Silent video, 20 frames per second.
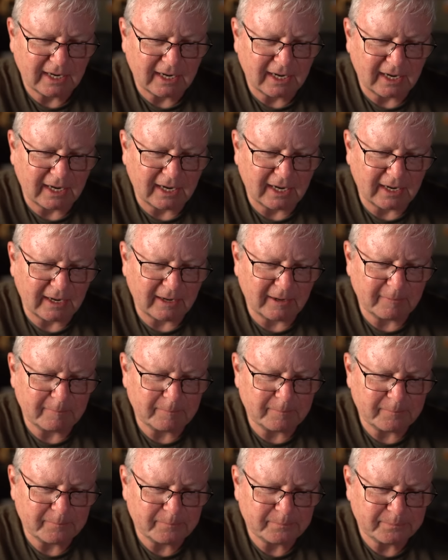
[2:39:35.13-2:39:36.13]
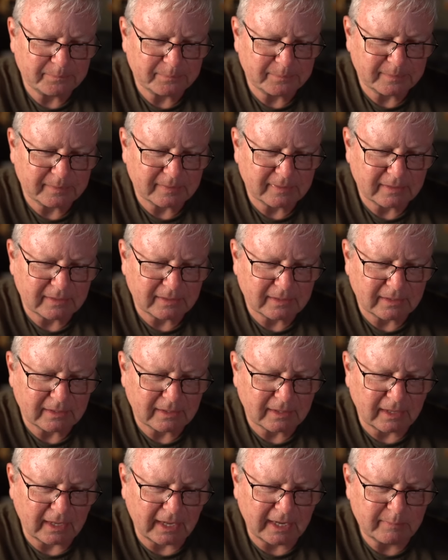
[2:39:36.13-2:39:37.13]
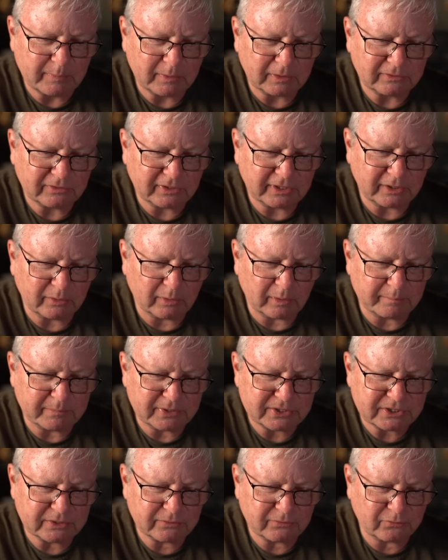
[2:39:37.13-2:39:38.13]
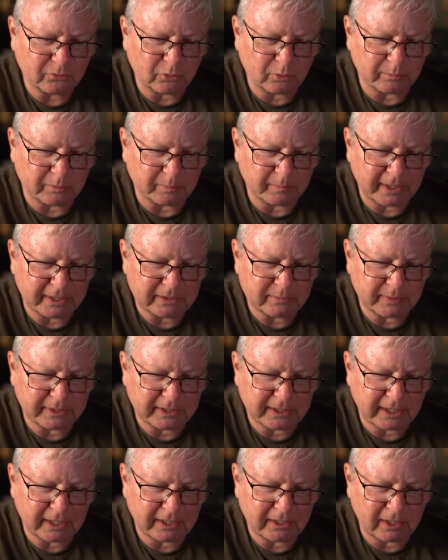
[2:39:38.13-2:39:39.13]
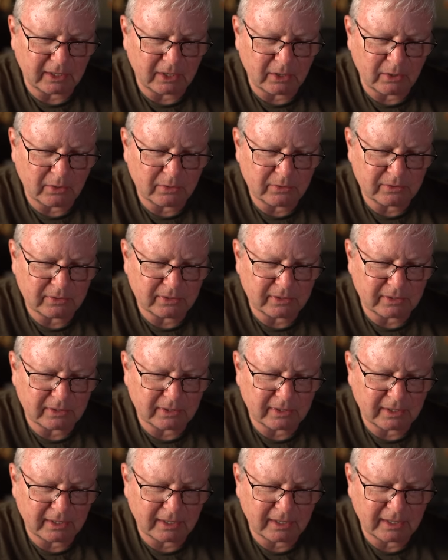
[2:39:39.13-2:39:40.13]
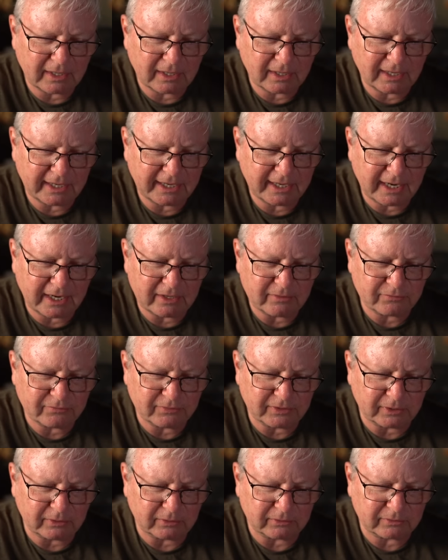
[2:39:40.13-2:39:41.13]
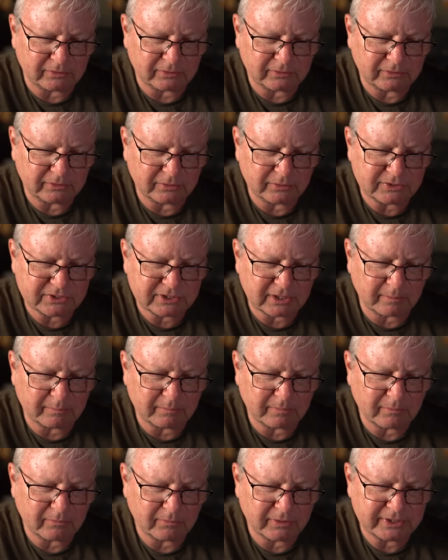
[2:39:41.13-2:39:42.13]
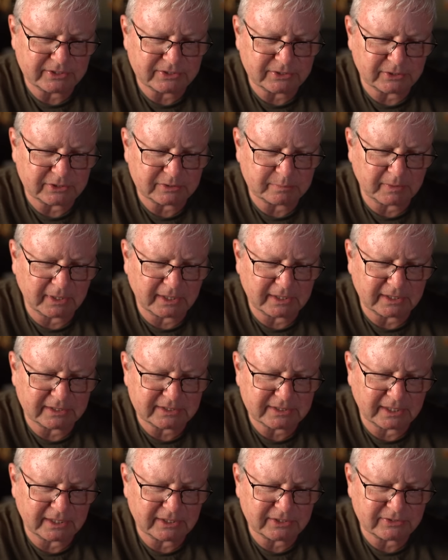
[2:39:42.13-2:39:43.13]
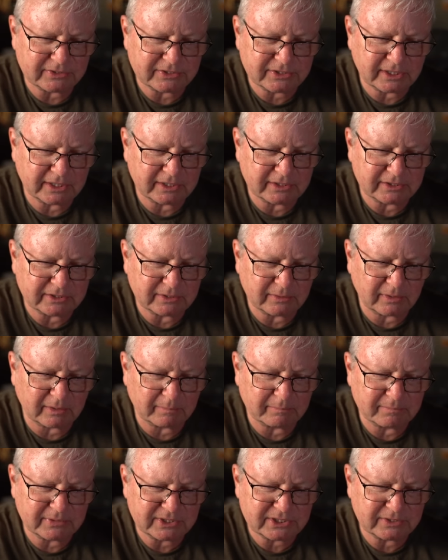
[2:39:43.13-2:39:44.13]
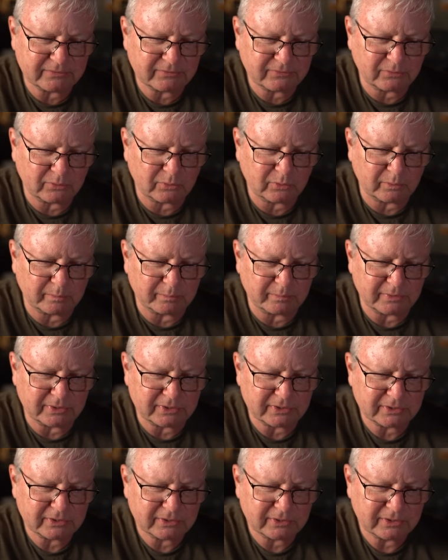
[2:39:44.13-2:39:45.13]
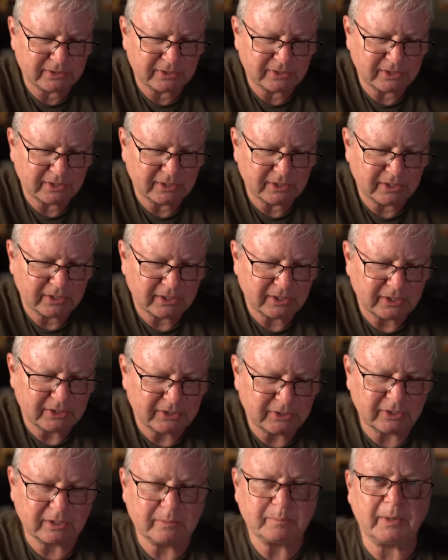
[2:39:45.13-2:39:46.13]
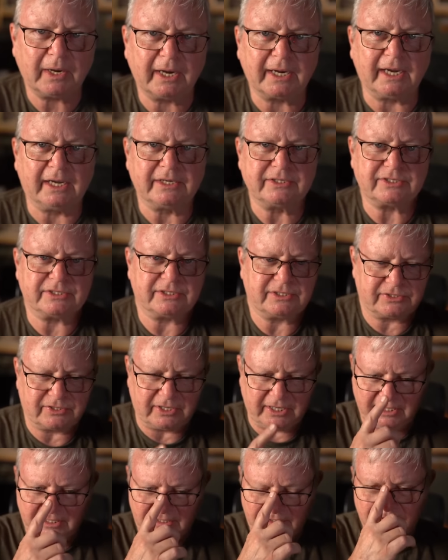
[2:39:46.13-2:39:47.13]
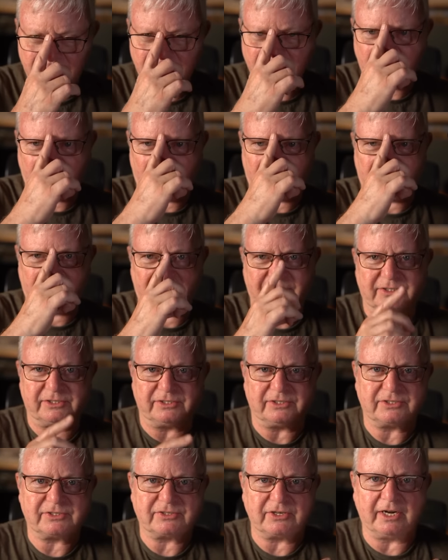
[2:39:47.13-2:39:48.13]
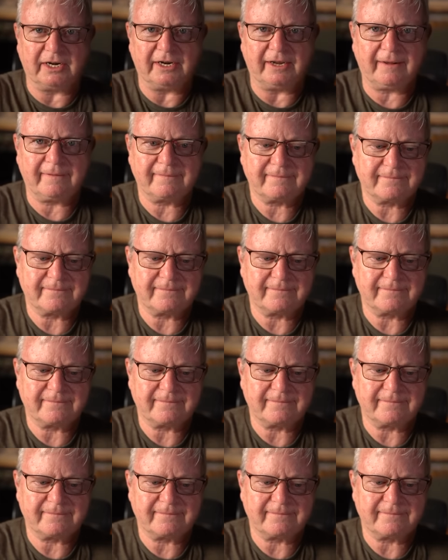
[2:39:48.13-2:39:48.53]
Um, Abel D, you're misinformed, mate. We can own a Lee Enfield. Do some research, mate. As Andrew said, you are misinformed. You can buy guns in Australia. You can own guns in Australia.